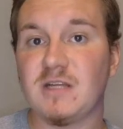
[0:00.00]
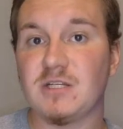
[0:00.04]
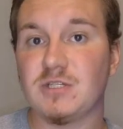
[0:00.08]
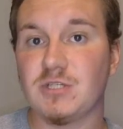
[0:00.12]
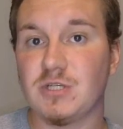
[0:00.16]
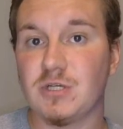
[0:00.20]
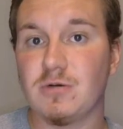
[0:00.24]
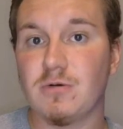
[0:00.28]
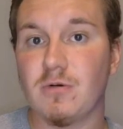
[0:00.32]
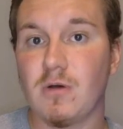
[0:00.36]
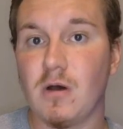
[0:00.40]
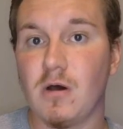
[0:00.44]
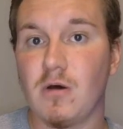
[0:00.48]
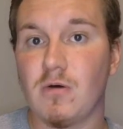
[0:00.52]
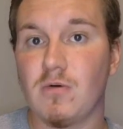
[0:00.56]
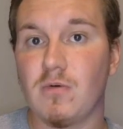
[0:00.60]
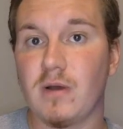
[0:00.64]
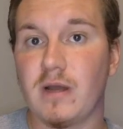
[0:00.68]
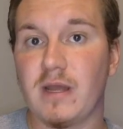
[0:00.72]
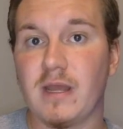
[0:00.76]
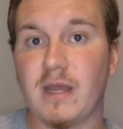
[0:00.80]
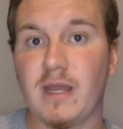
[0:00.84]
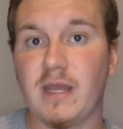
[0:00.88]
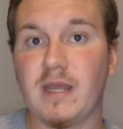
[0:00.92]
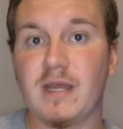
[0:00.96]
duo
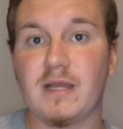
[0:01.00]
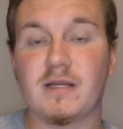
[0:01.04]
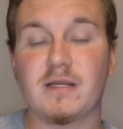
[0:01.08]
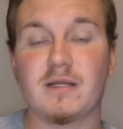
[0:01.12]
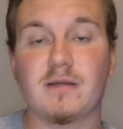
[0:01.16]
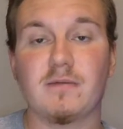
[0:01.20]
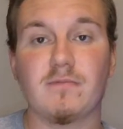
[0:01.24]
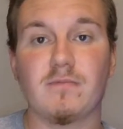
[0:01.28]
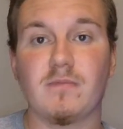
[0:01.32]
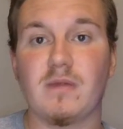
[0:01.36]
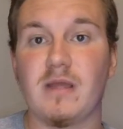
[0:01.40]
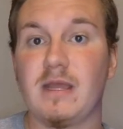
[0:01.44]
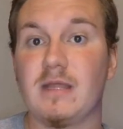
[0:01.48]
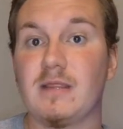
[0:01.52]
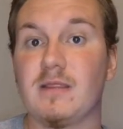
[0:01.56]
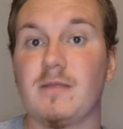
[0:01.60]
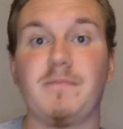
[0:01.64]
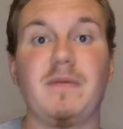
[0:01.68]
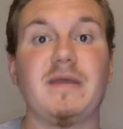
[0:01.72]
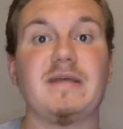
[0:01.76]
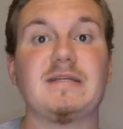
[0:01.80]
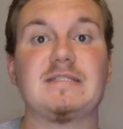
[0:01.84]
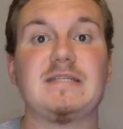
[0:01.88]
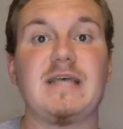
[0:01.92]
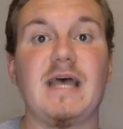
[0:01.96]
in the
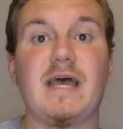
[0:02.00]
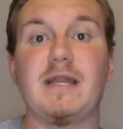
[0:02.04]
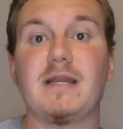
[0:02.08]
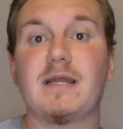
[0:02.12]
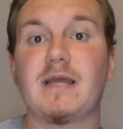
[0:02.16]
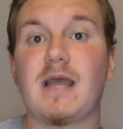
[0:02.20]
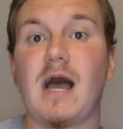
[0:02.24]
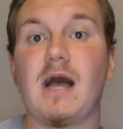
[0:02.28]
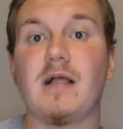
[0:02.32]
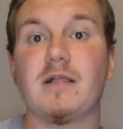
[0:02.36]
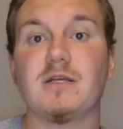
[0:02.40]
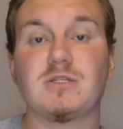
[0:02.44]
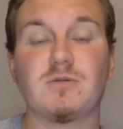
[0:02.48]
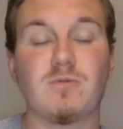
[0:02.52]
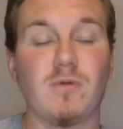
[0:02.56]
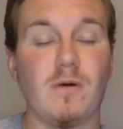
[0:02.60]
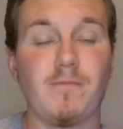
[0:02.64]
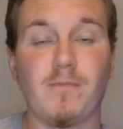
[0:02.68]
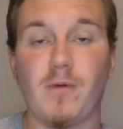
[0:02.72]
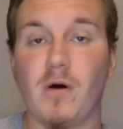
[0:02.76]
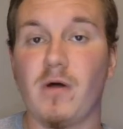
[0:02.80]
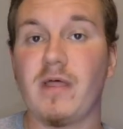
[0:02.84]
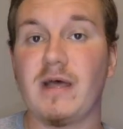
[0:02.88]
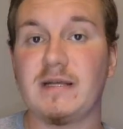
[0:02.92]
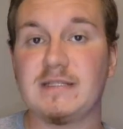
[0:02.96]
Big Ten college
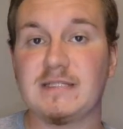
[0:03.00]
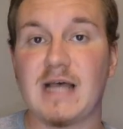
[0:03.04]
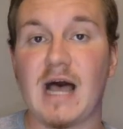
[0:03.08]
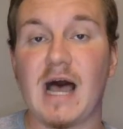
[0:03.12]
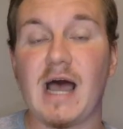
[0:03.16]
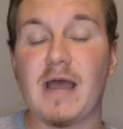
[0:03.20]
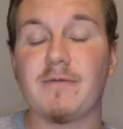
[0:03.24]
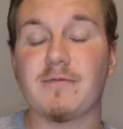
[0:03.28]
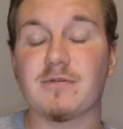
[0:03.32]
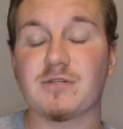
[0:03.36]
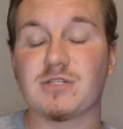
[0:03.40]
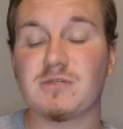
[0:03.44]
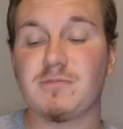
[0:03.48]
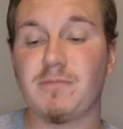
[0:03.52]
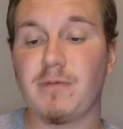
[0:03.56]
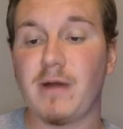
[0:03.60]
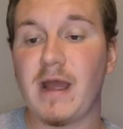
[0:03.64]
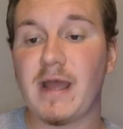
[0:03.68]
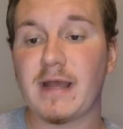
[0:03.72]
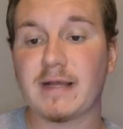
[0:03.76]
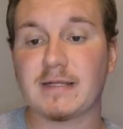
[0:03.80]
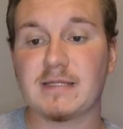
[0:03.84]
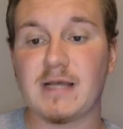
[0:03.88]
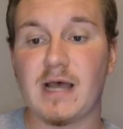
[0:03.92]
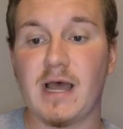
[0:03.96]
football. That's high
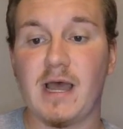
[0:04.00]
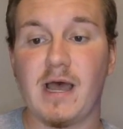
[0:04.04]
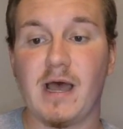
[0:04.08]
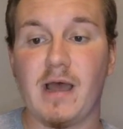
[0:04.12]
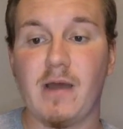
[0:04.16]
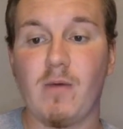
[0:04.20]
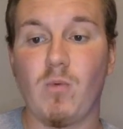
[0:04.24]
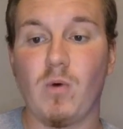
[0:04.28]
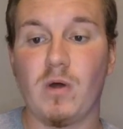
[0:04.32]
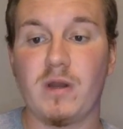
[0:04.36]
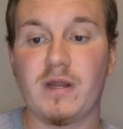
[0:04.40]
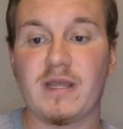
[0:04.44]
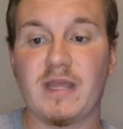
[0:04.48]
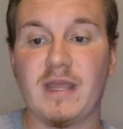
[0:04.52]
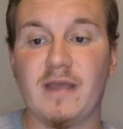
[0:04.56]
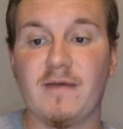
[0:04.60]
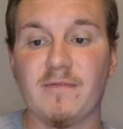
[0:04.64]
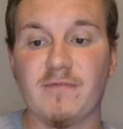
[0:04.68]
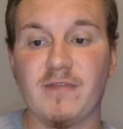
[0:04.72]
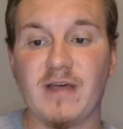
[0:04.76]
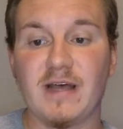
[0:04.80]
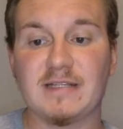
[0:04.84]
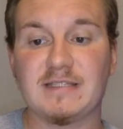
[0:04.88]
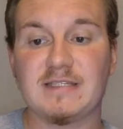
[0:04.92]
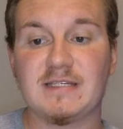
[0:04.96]
respect. I want to give
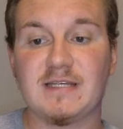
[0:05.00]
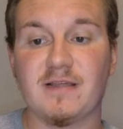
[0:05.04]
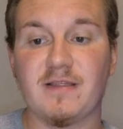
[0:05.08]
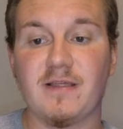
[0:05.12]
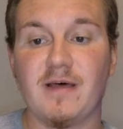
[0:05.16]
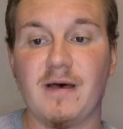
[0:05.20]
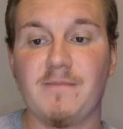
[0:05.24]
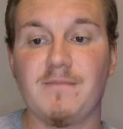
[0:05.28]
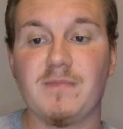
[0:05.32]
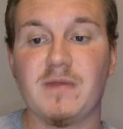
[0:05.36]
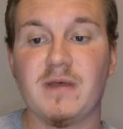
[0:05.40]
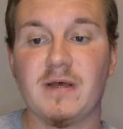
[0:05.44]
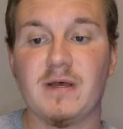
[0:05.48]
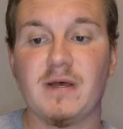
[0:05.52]
that to them.